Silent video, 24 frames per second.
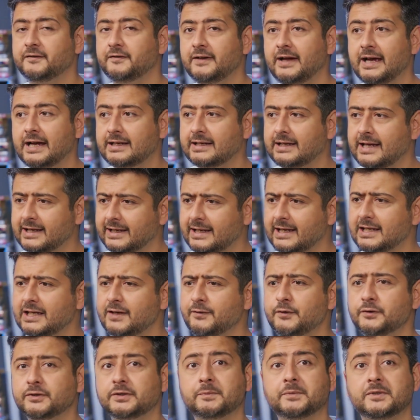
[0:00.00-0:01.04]
fact, I can
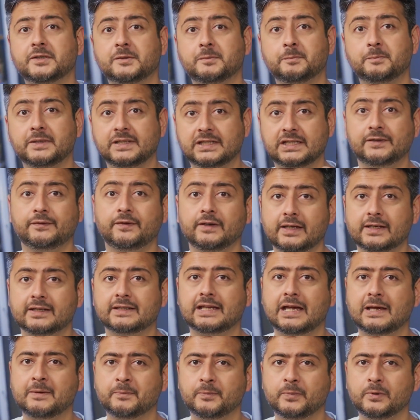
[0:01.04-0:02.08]
give you some specific
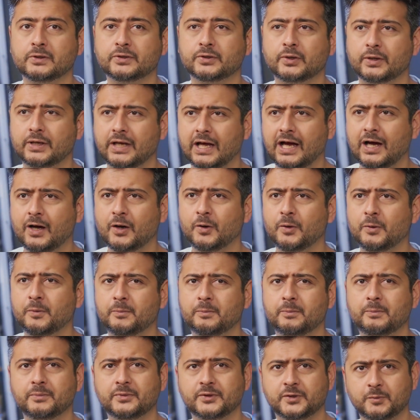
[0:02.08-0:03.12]
examples on
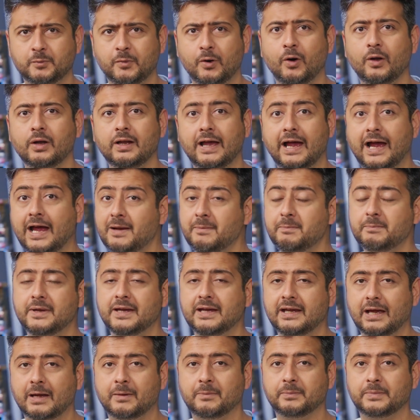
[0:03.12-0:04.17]
how small and
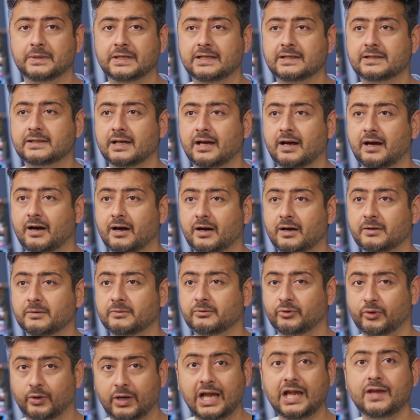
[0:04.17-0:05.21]
big companies
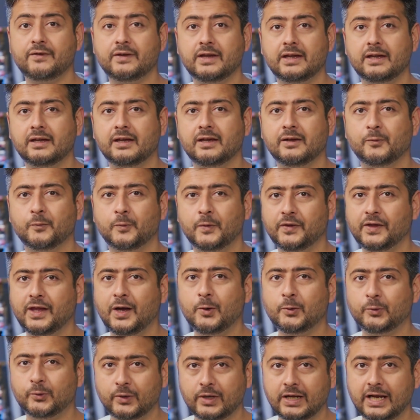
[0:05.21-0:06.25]
are thriving
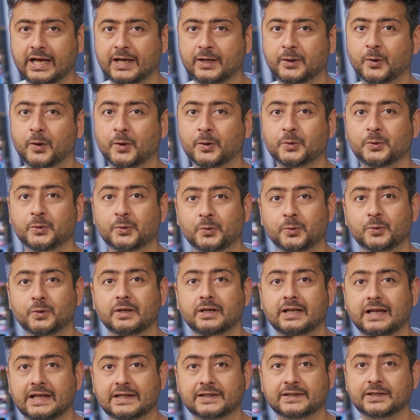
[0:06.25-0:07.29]
without relying on
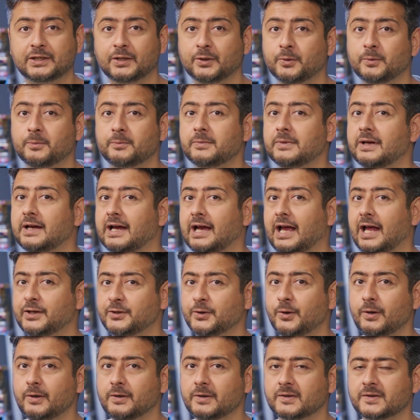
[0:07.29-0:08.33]
Google SEO
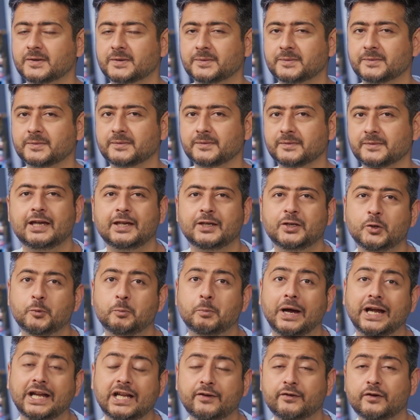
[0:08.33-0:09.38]
at all. You
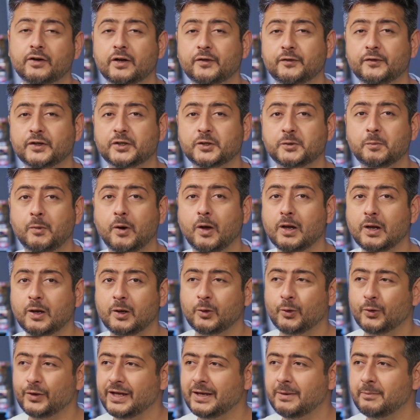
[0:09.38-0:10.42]
might have heard of a small
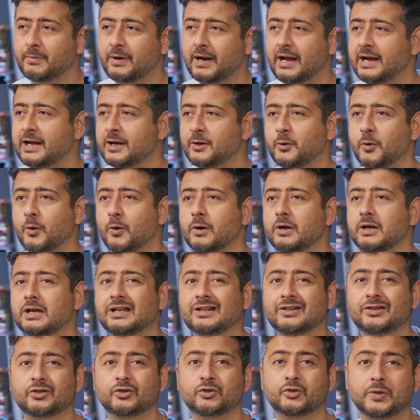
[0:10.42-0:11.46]
clothing brand called
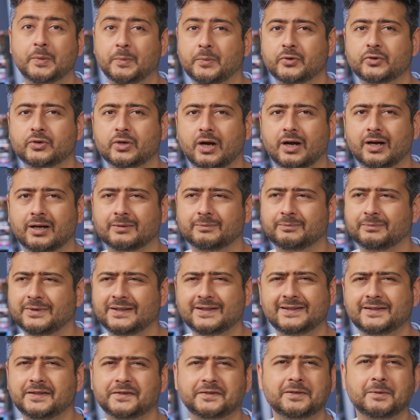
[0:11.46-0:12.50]
Gymshark.
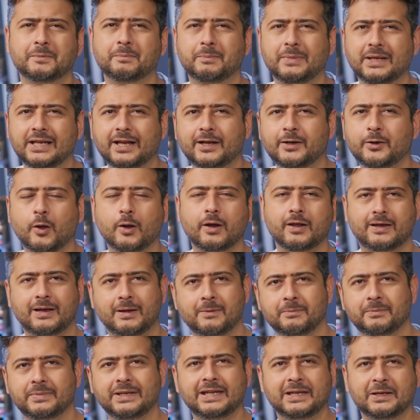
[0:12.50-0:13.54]
It's just a billion dollar
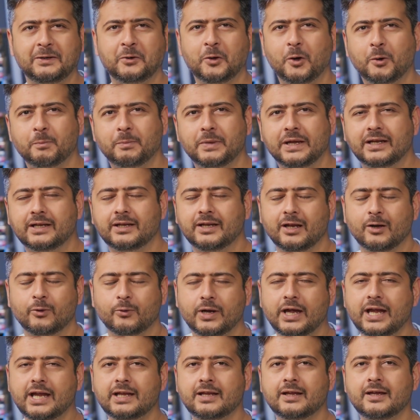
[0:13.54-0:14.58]
company, no big deal,
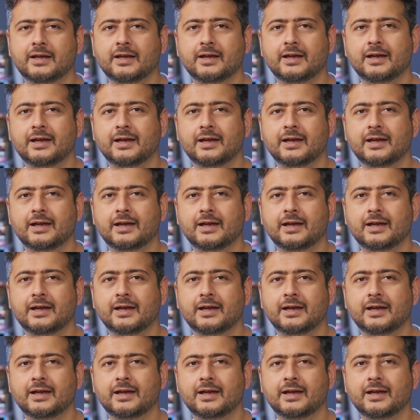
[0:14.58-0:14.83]
right?